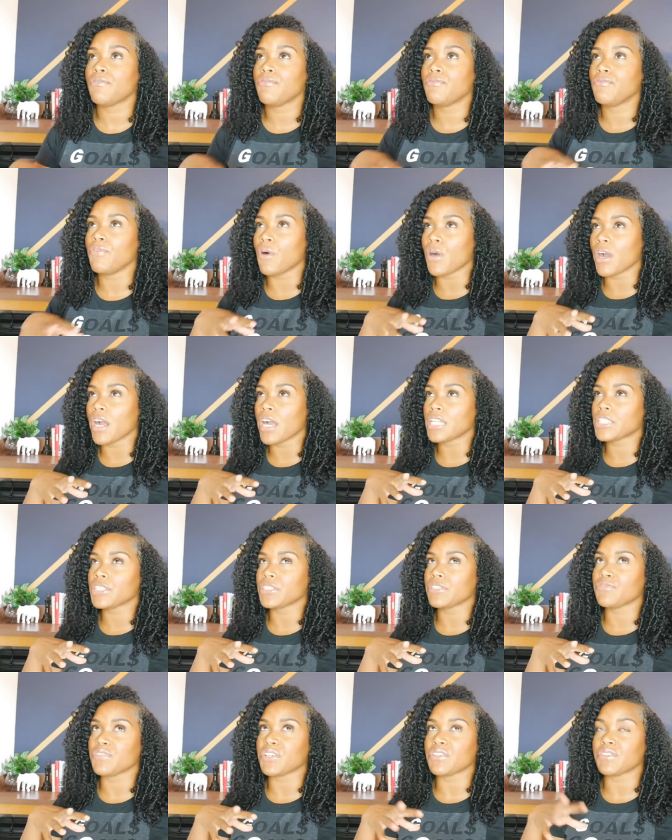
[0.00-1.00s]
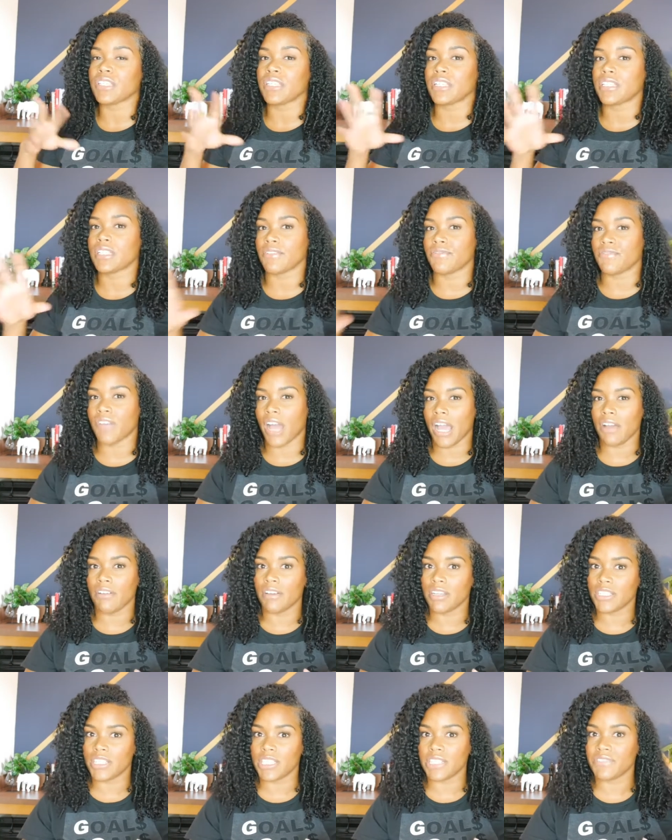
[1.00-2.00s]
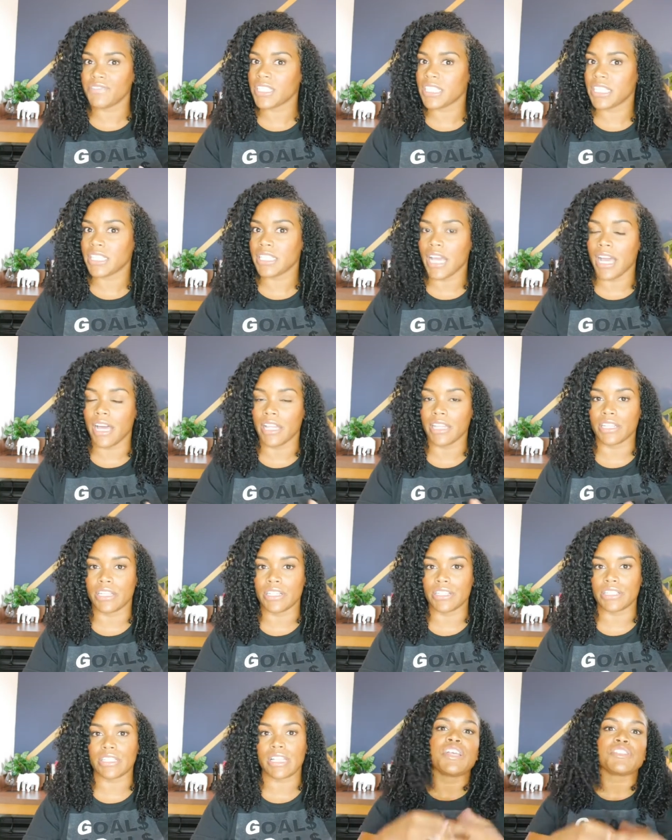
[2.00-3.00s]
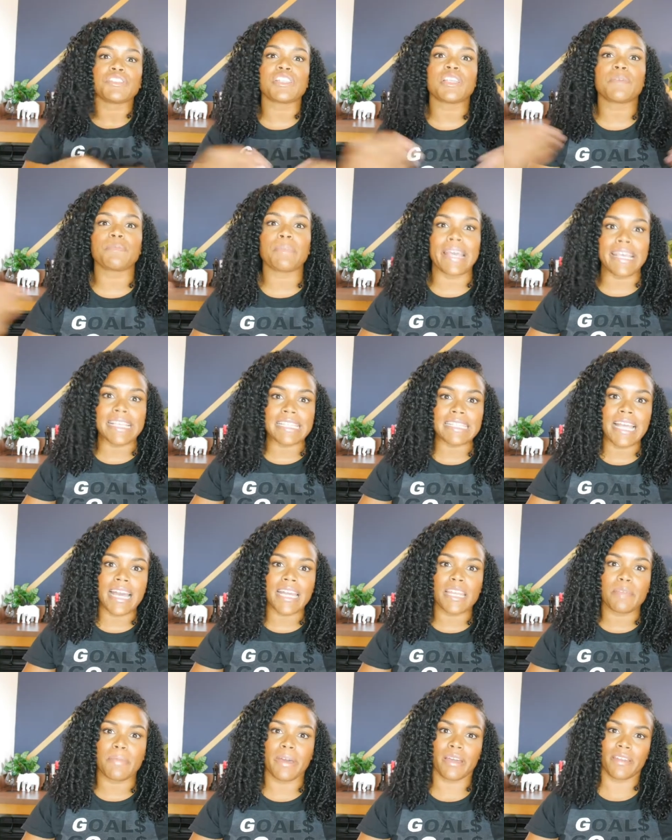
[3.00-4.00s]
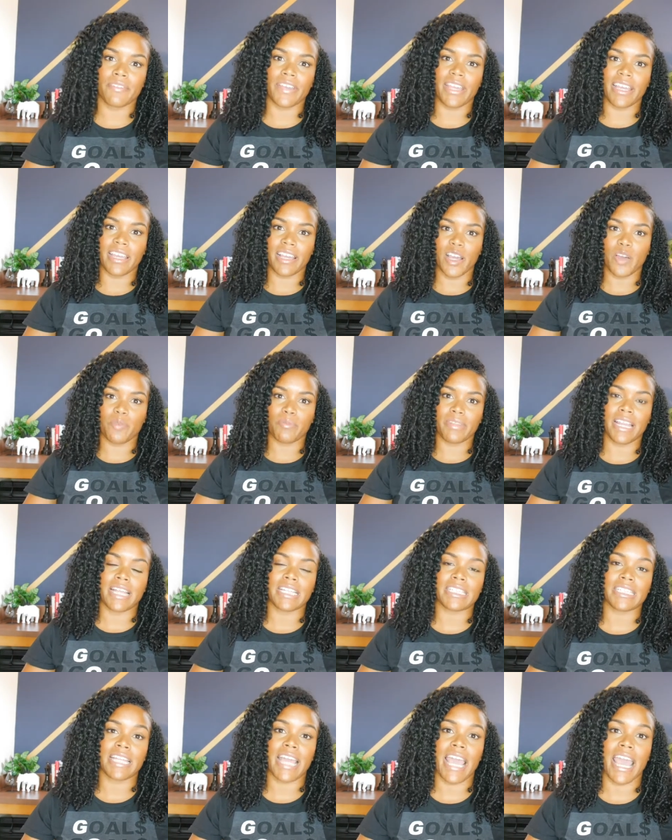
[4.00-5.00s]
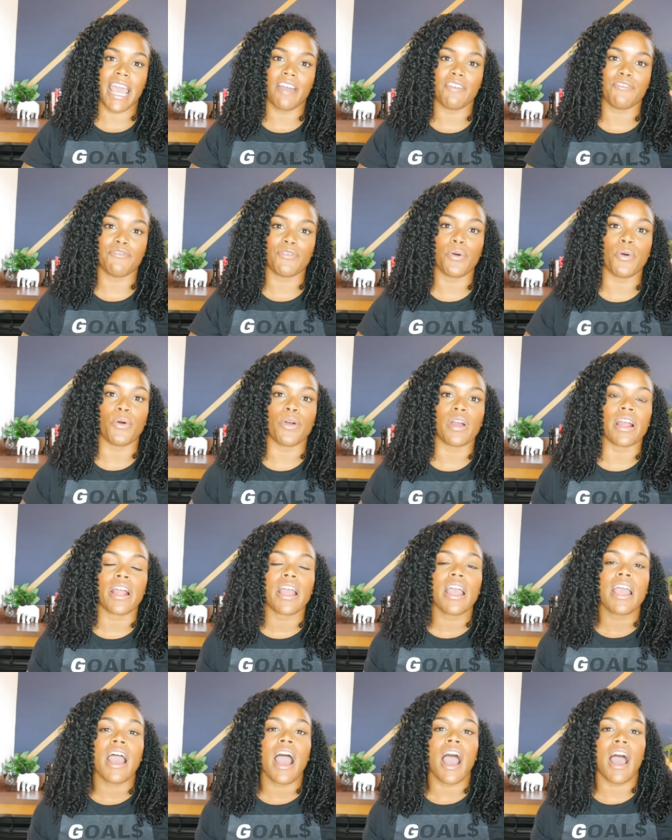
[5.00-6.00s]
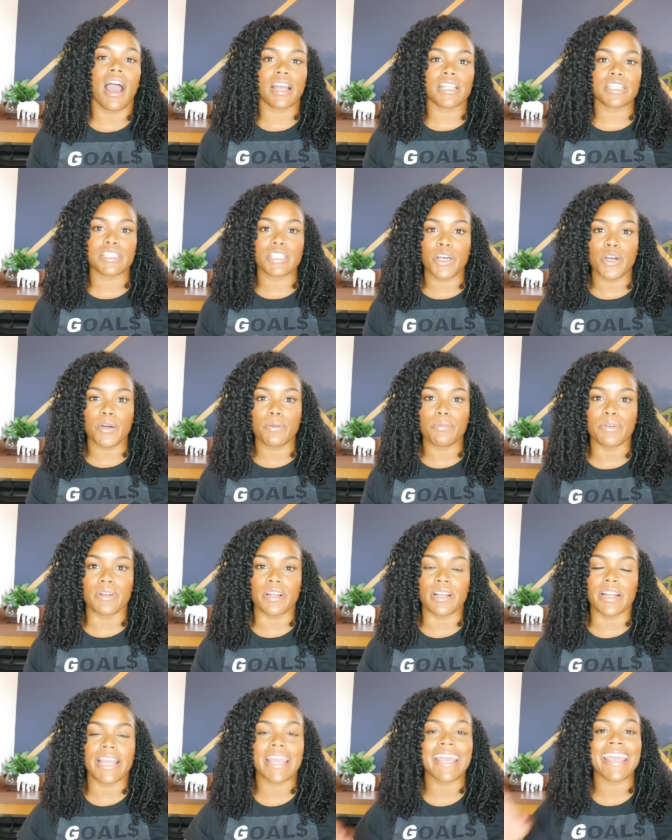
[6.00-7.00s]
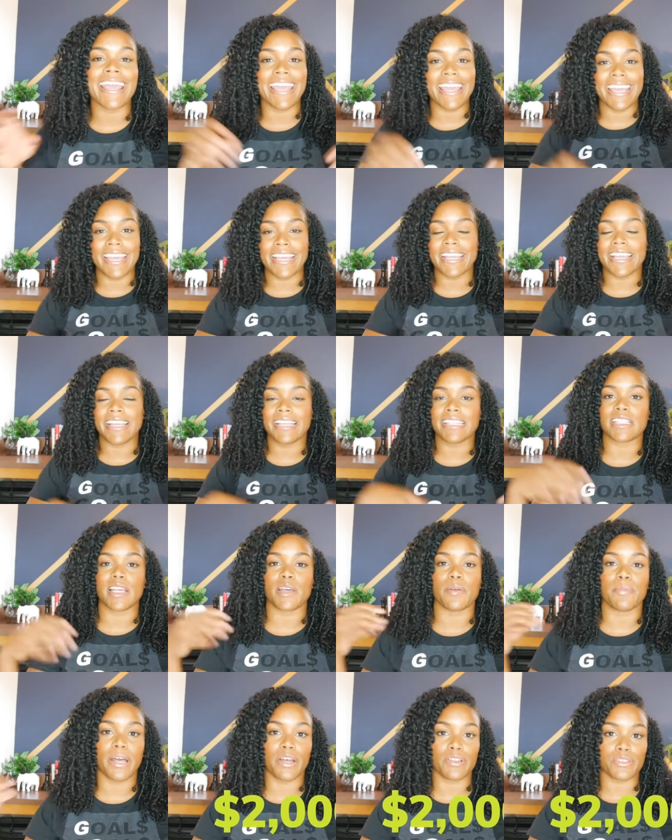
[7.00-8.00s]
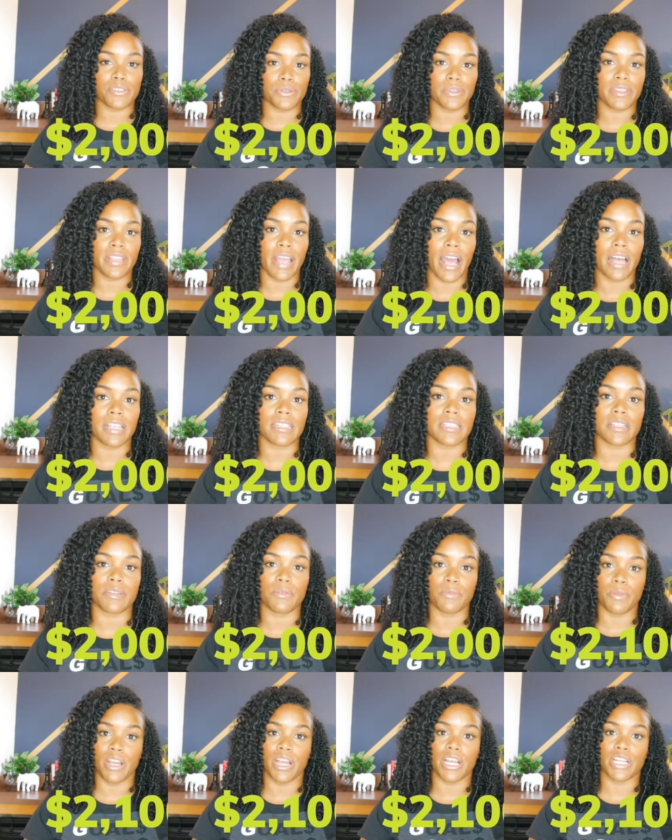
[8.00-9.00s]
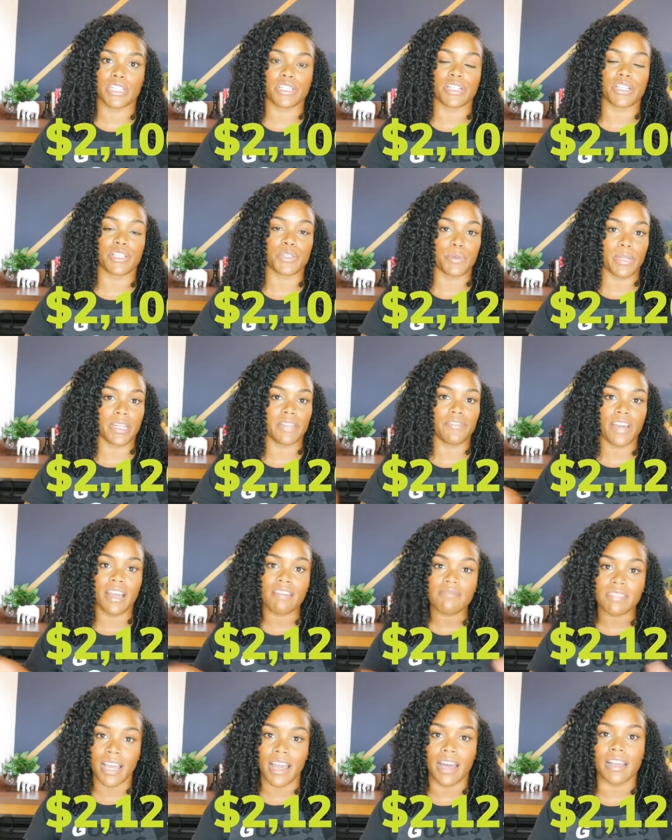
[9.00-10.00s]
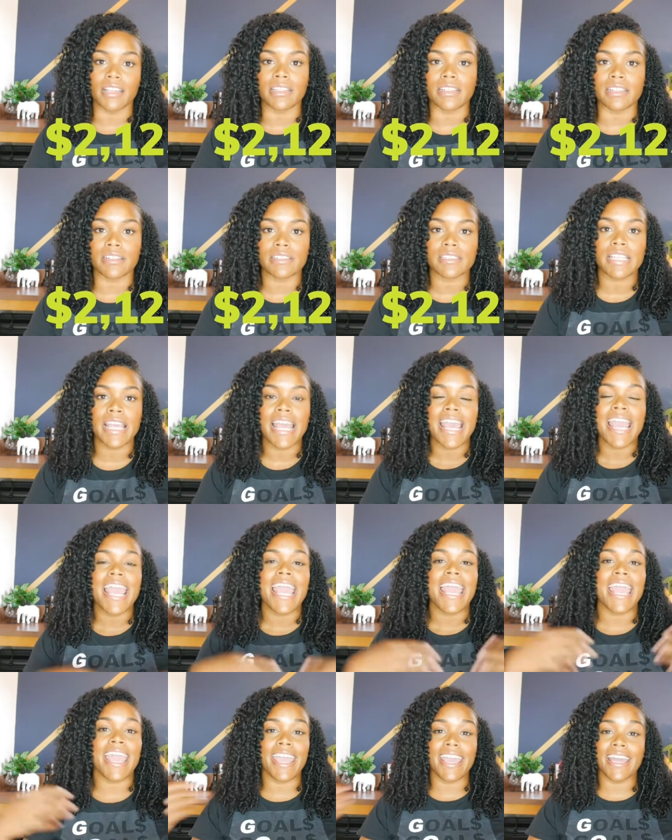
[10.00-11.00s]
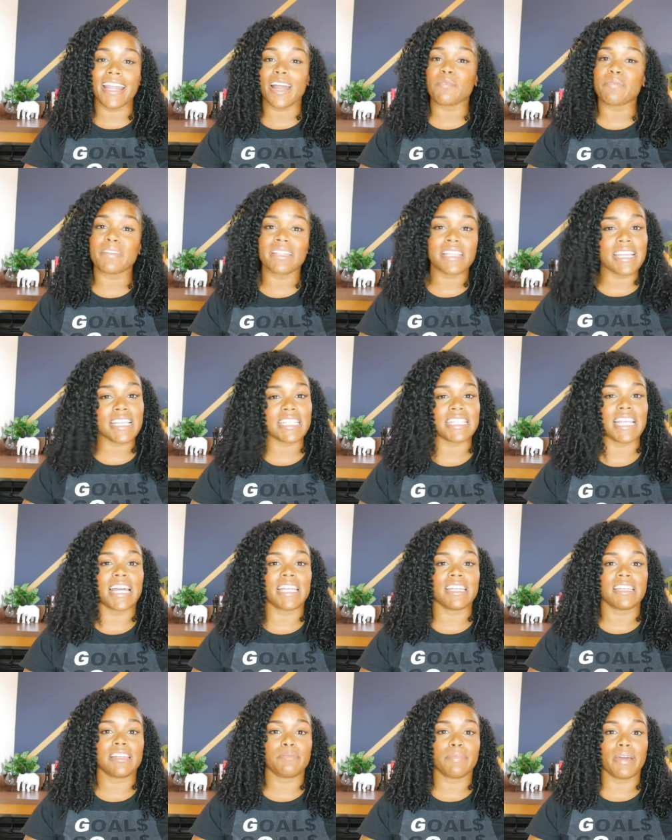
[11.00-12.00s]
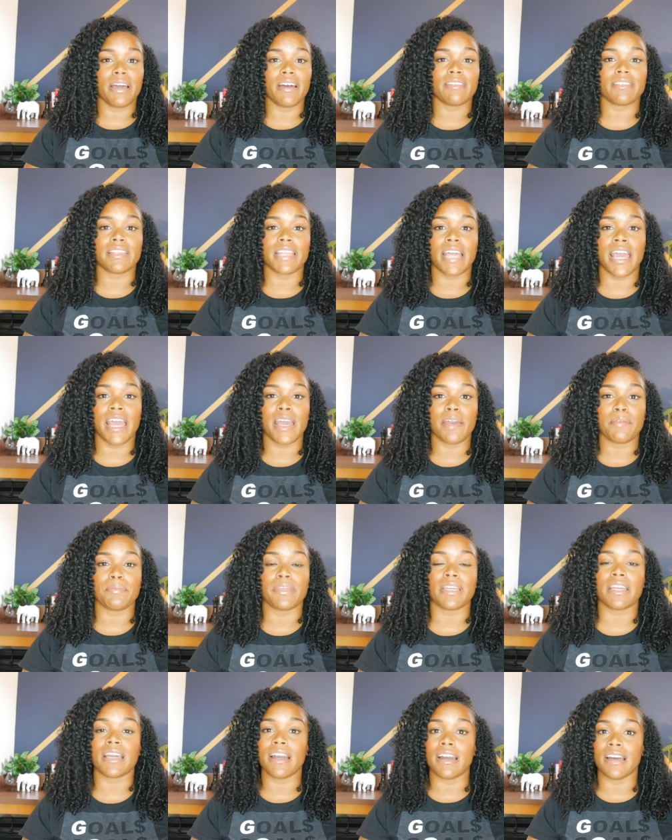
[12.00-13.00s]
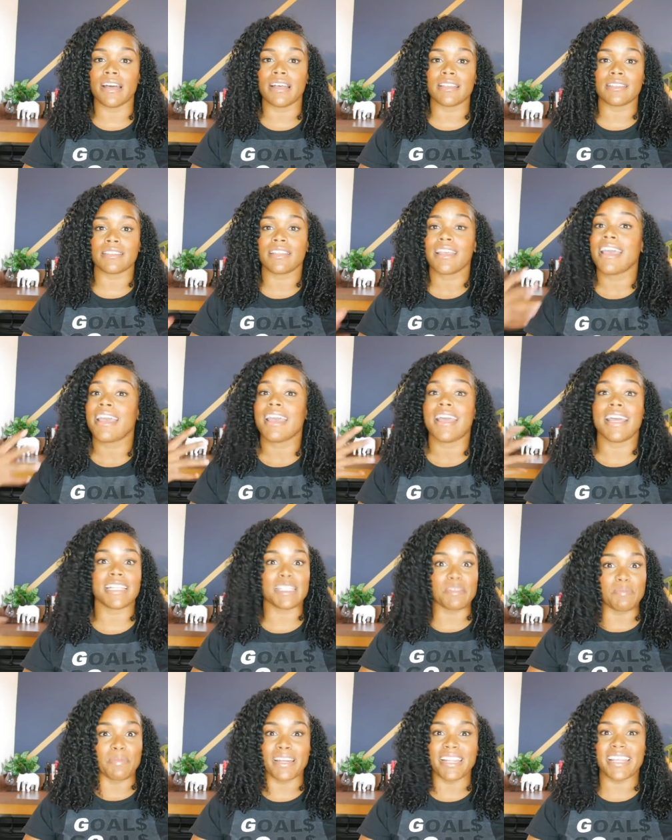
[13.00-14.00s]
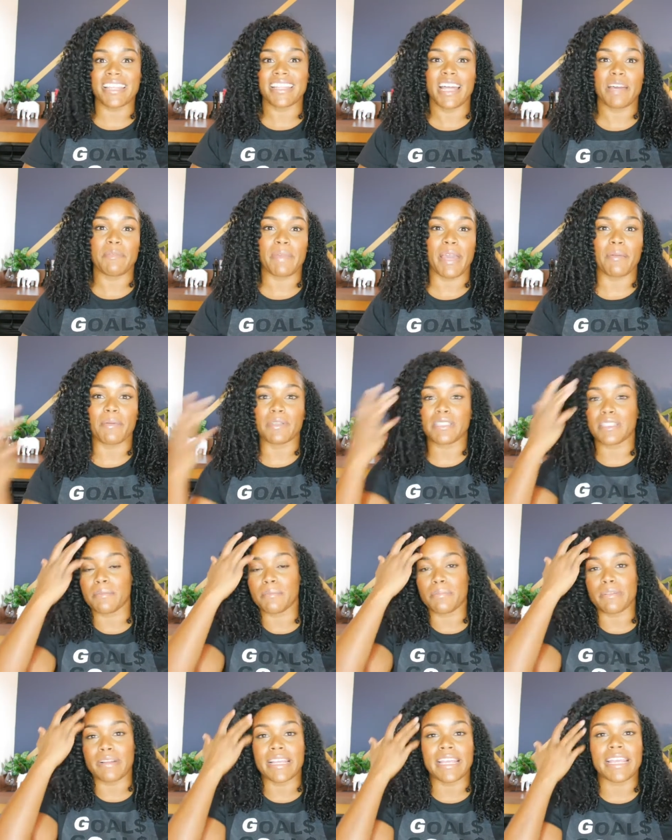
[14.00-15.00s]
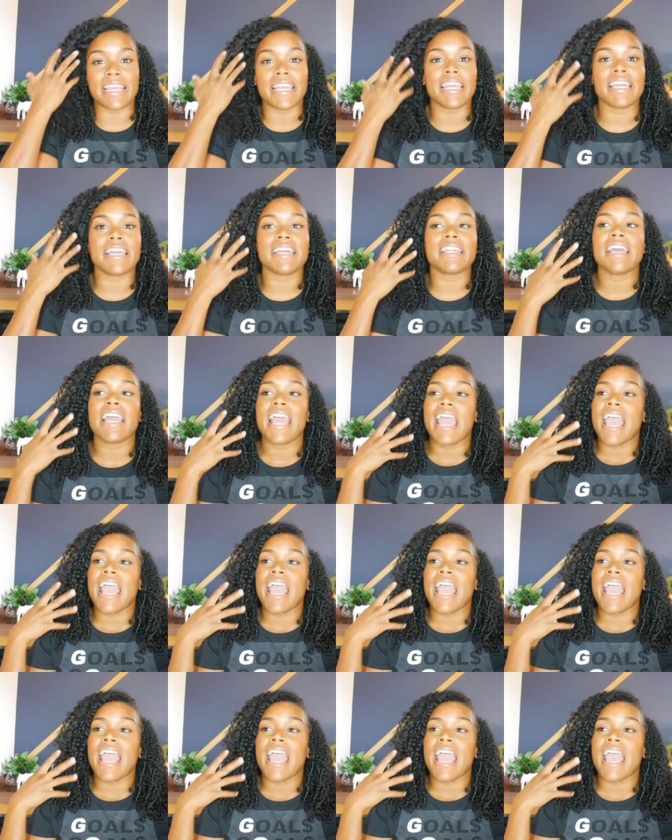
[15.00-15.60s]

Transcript: $450 to $550. So the baseline amount of income that I should have for October is about $2,125. And I'm really excited about that because it's money that I'm able to bring in.